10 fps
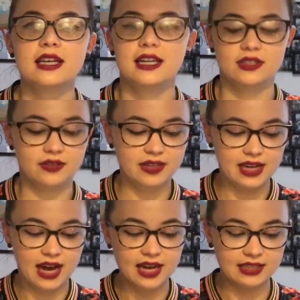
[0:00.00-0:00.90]
It's really
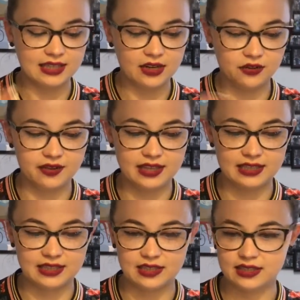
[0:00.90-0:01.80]
hot sitting over
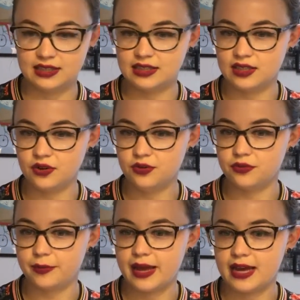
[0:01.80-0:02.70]
this
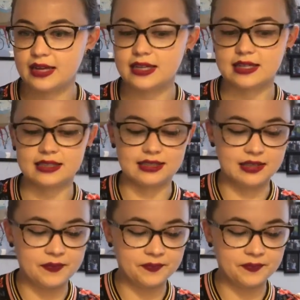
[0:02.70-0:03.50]
stove, man, because